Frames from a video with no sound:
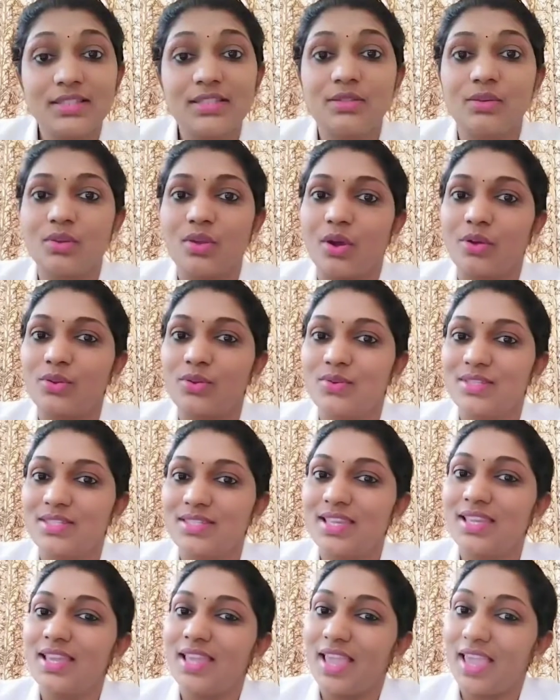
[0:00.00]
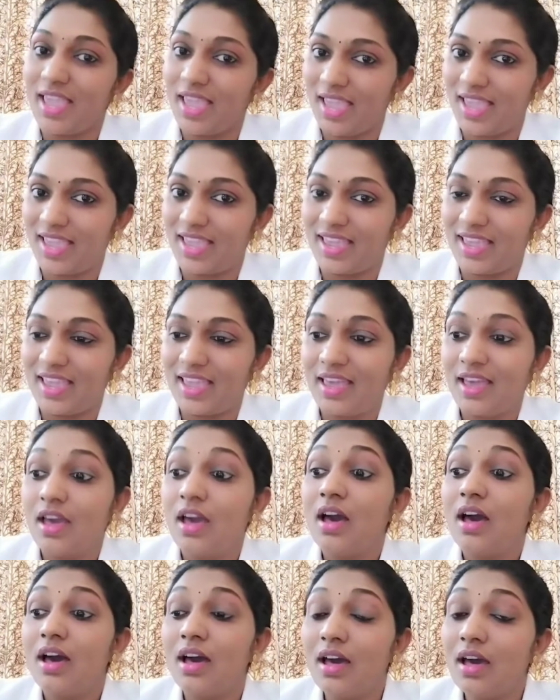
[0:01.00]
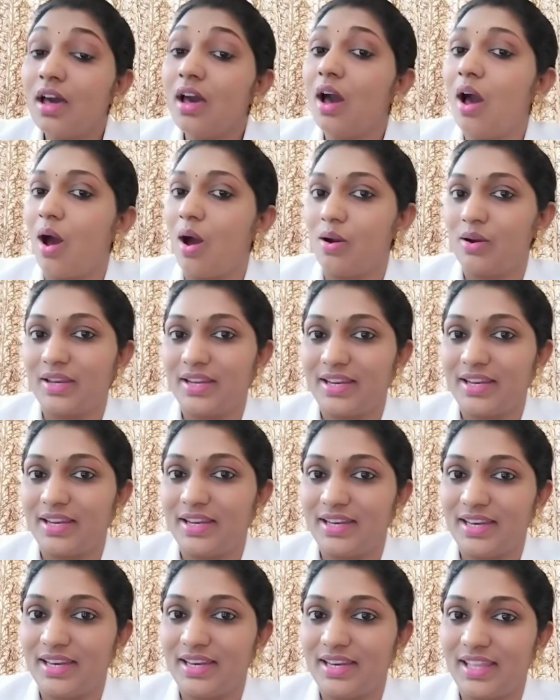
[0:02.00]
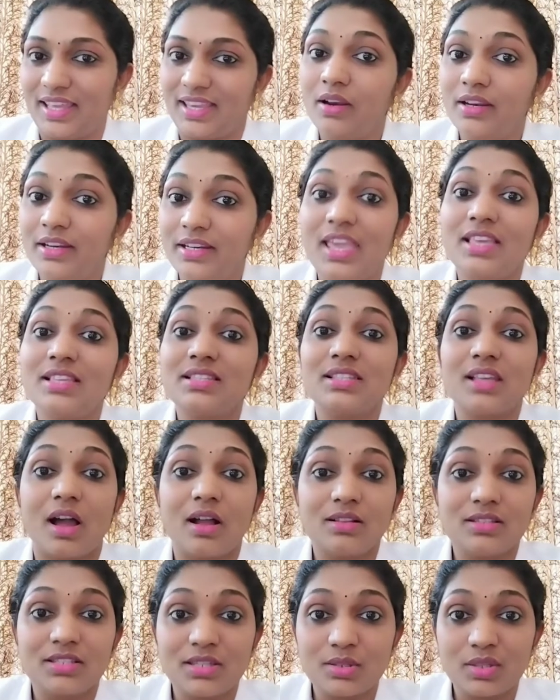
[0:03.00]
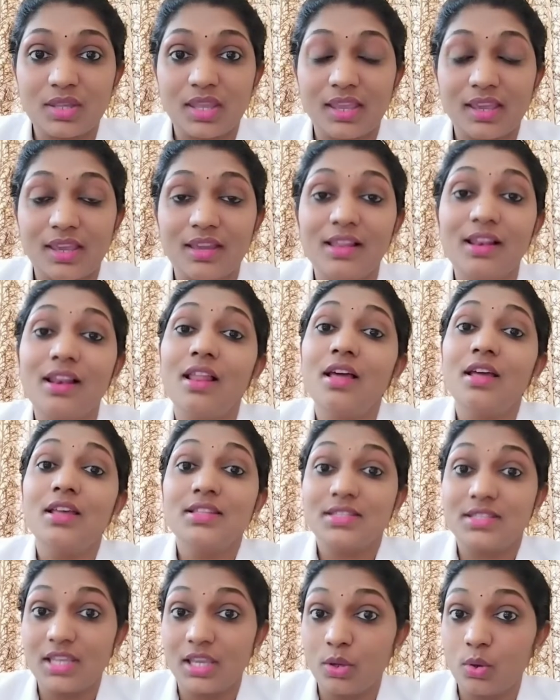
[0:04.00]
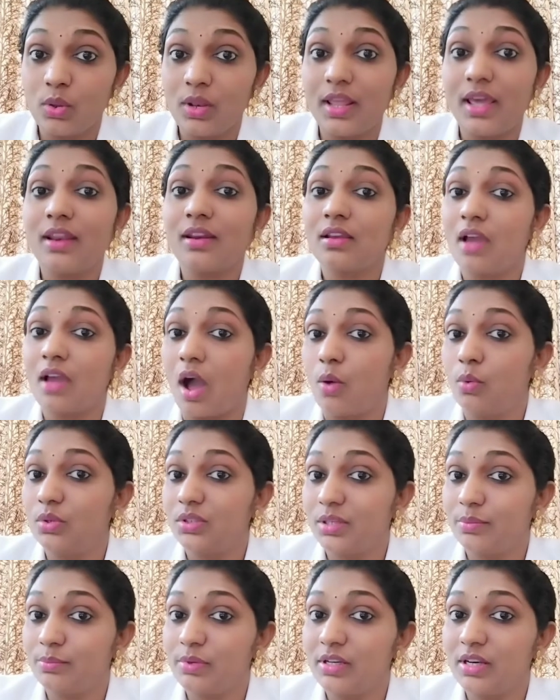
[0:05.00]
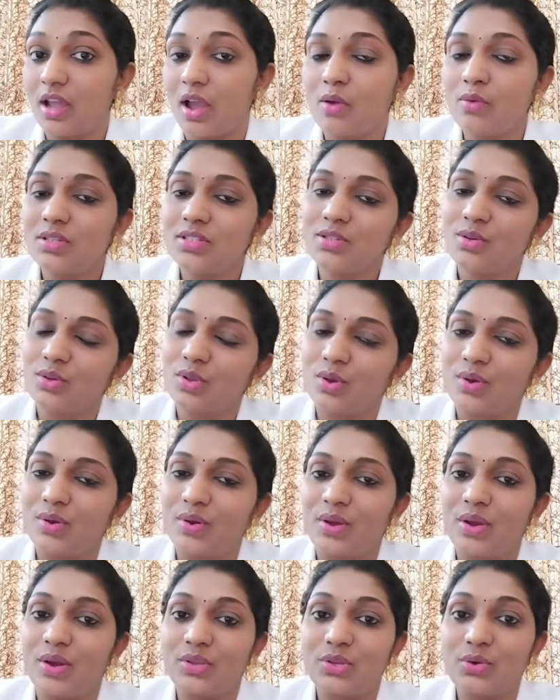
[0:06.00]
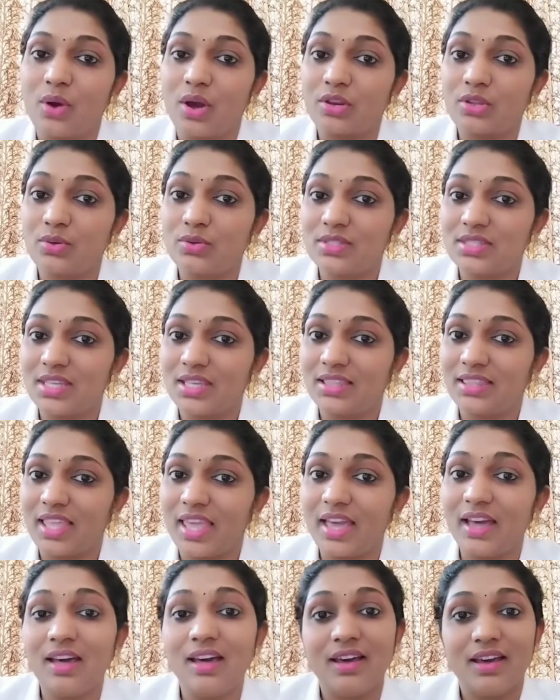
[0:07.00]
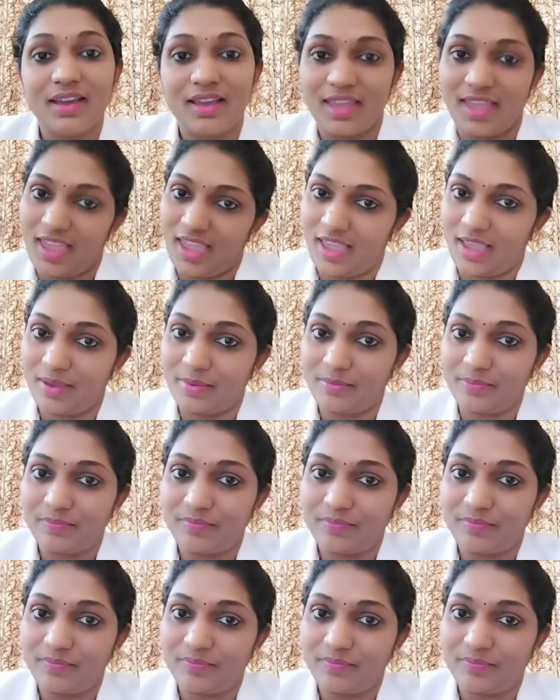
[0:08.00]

so you are using a. A holiday. Holiday is also singular, countable noun, so you are using there a.